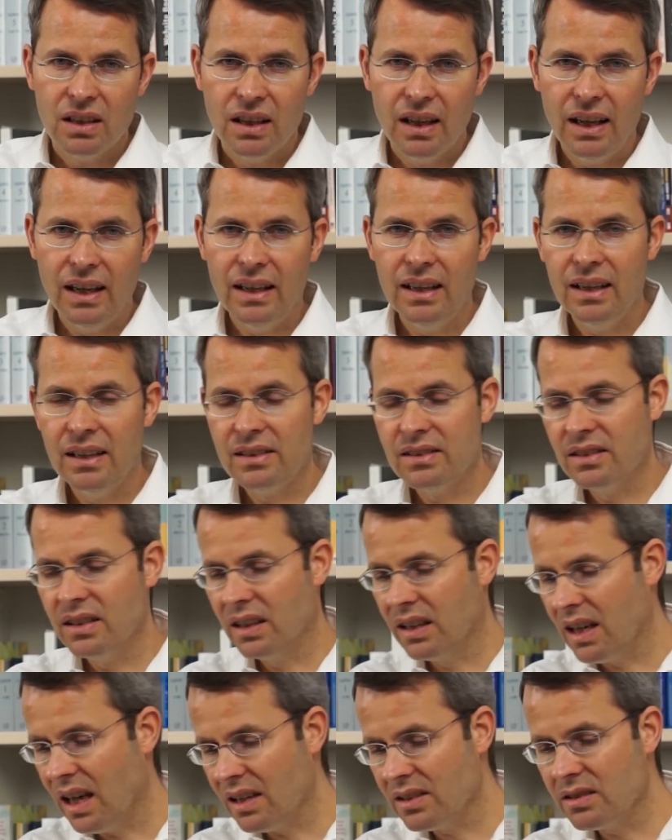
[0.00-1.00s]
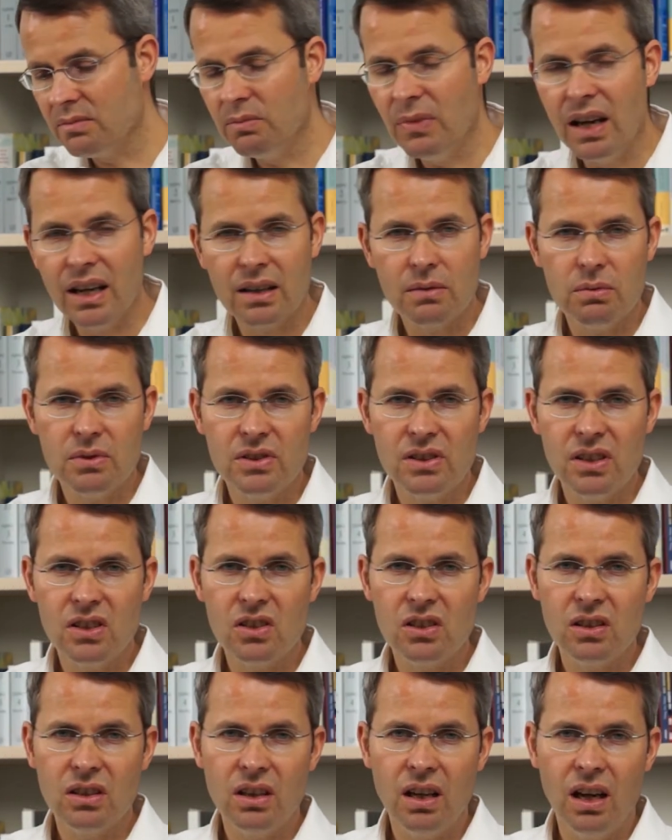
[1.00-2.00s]
It is the customer
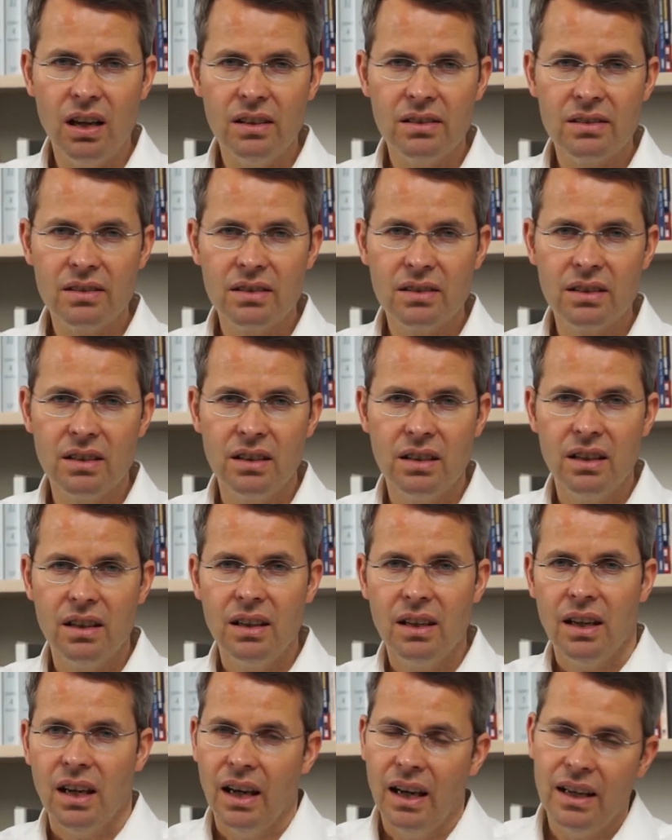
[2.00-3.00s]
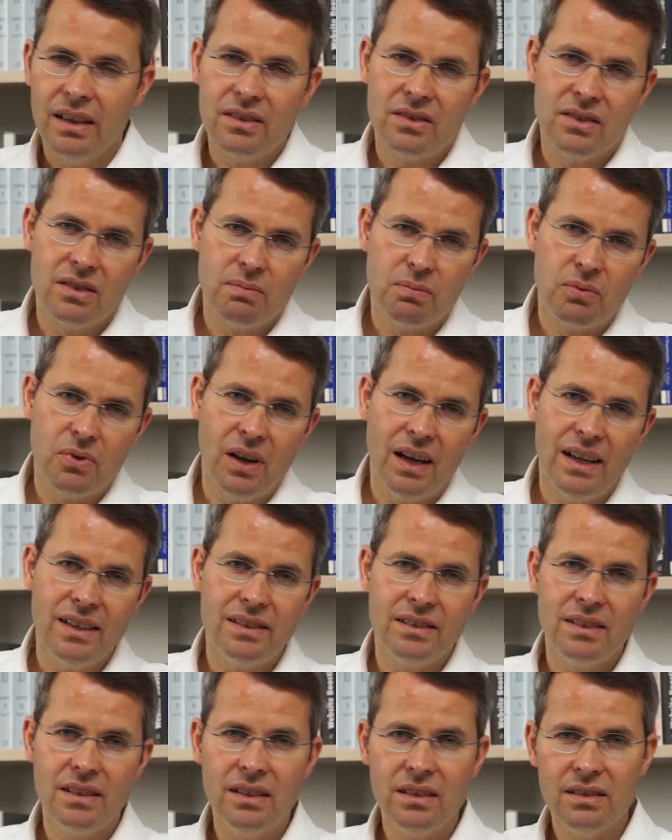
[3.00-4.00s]
acquisition costs. It is the
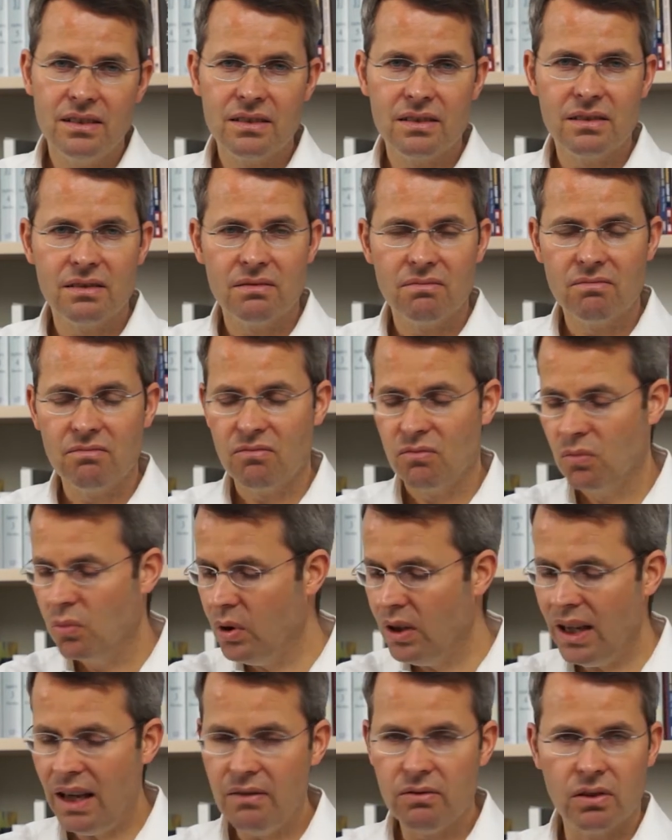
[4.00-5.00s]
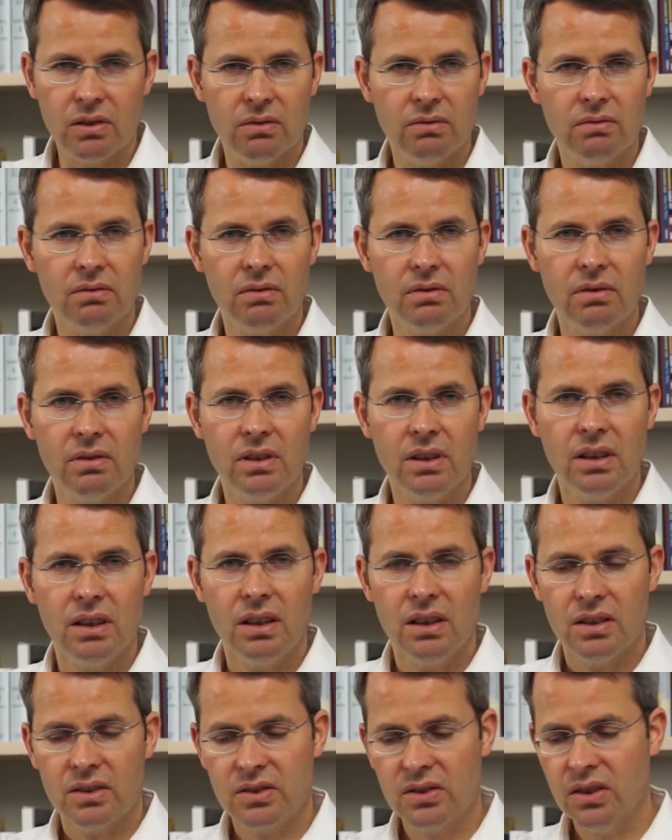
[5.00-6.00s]
prices, whatever.
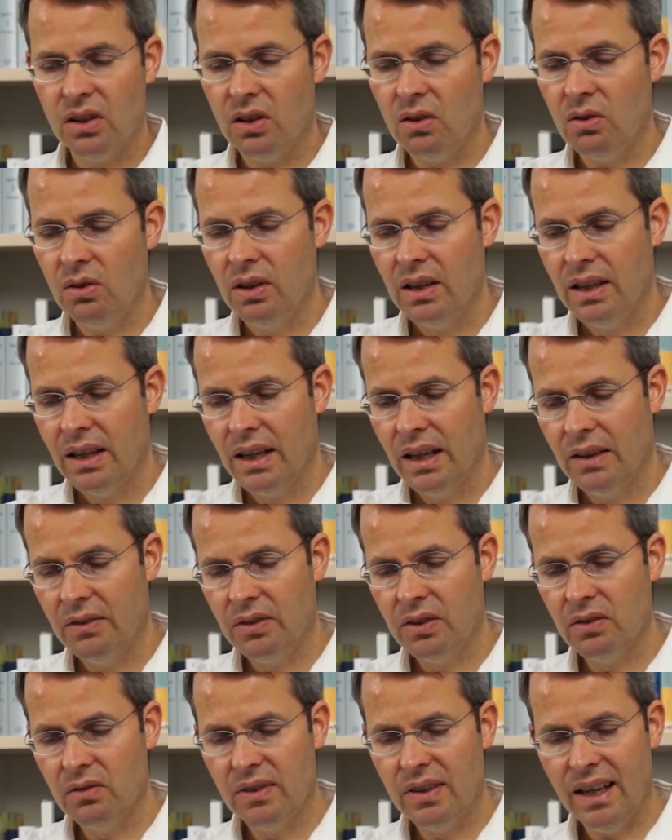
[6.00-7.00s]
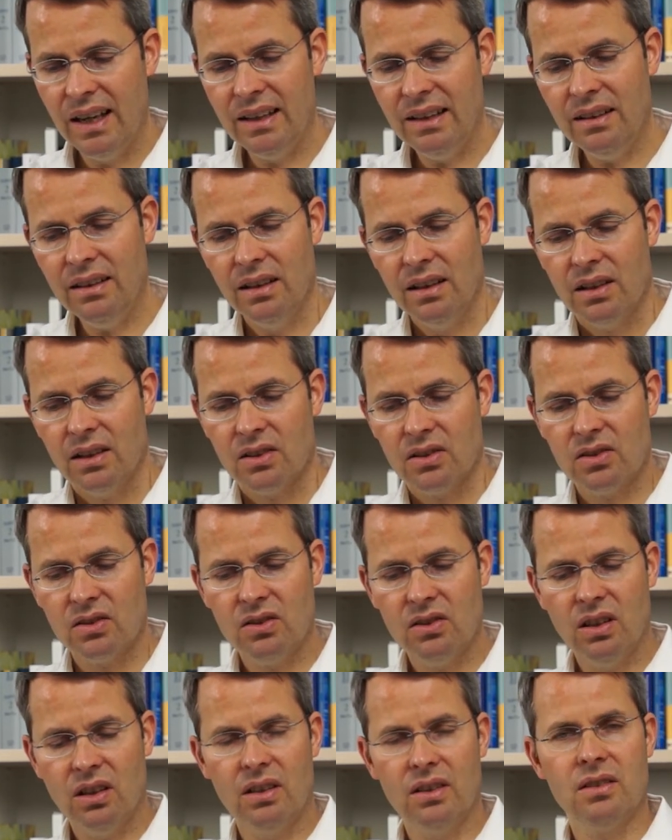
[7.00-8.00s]
So if you then
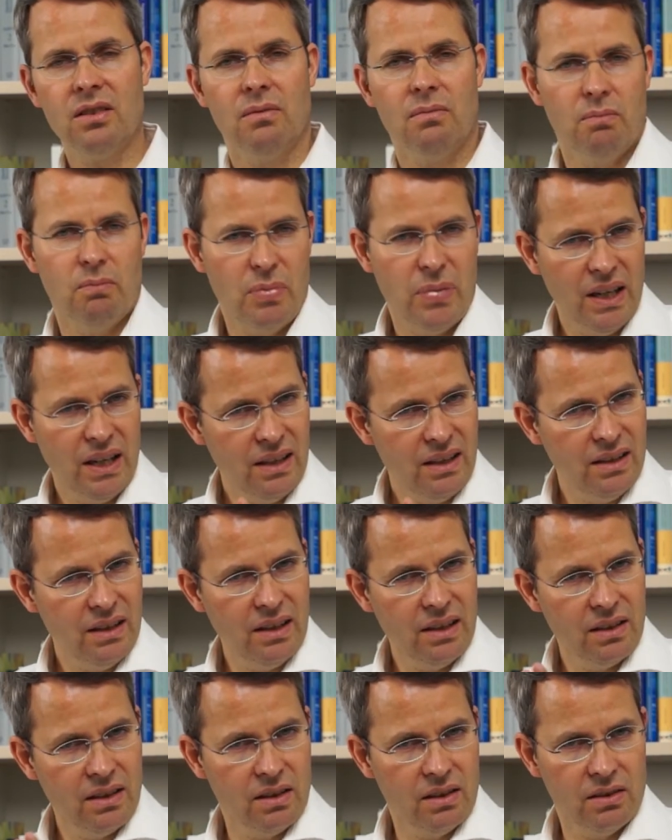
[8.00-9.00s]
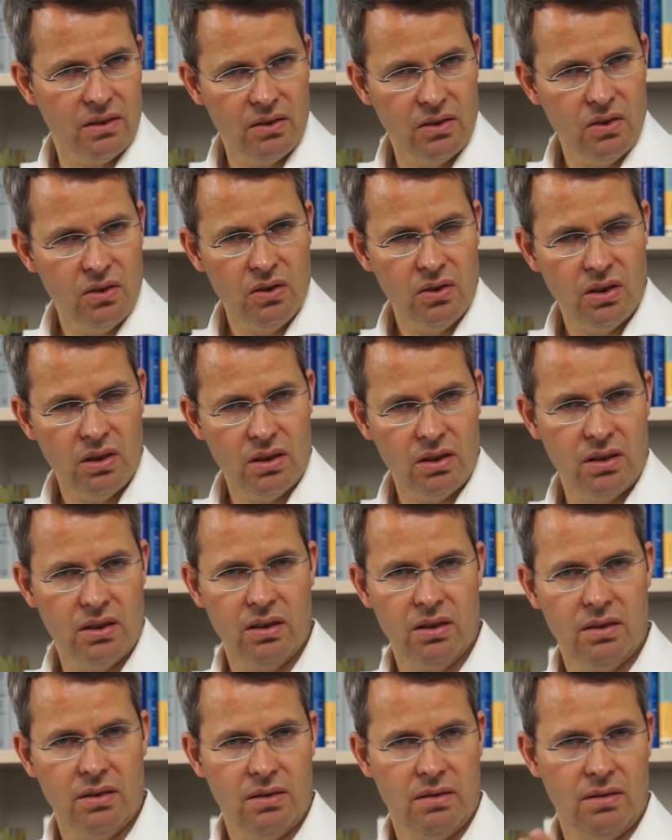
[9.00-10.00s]
start building your
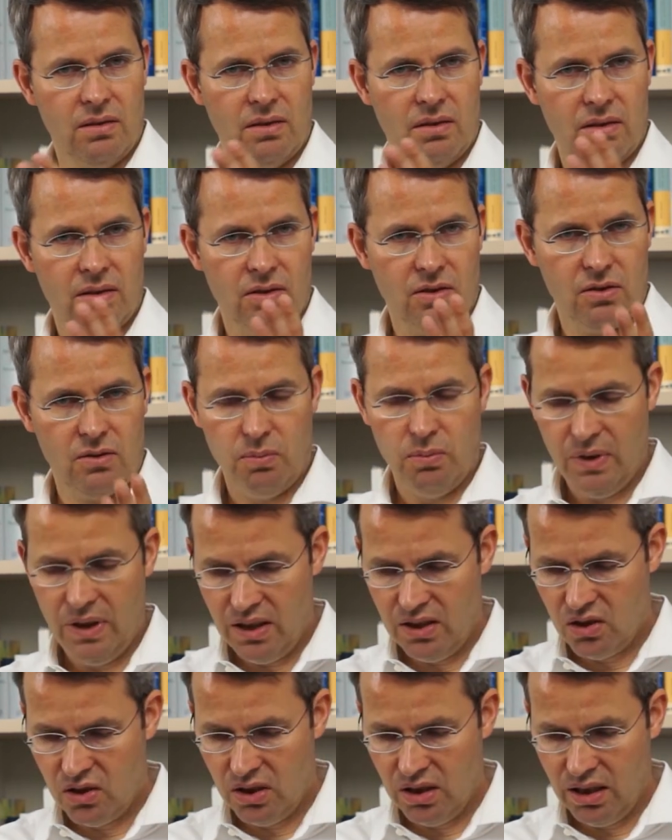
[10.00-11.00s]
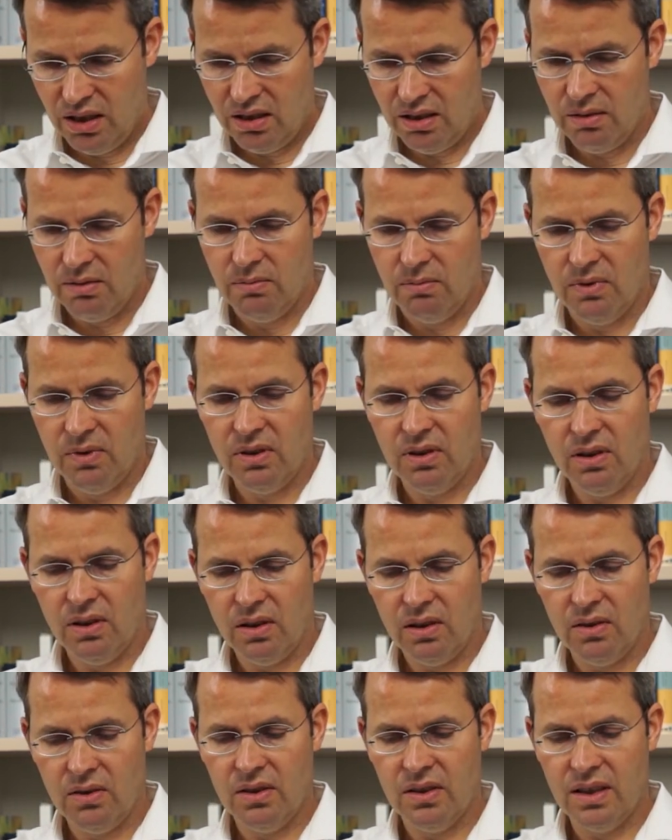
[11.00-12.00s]
spreadsheet with
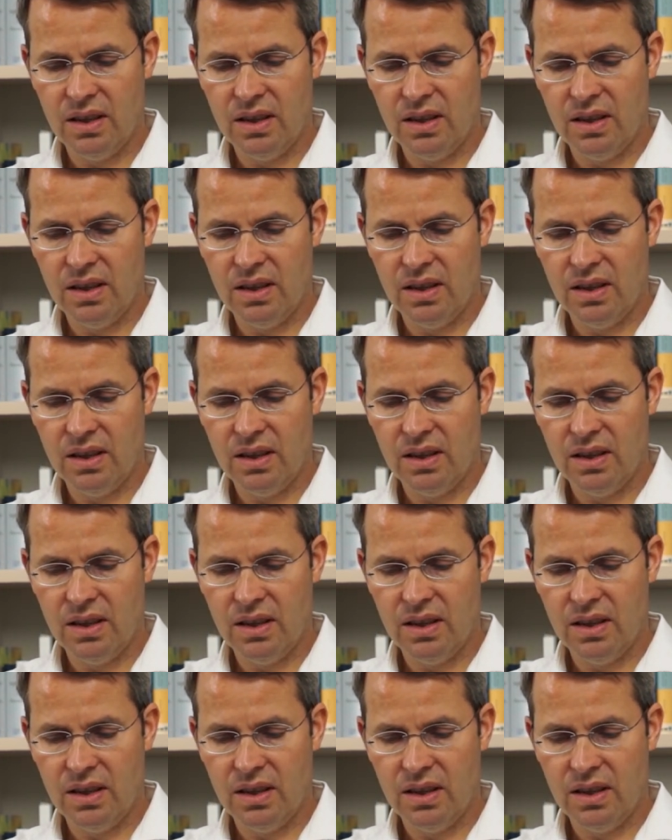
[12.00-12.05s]
all the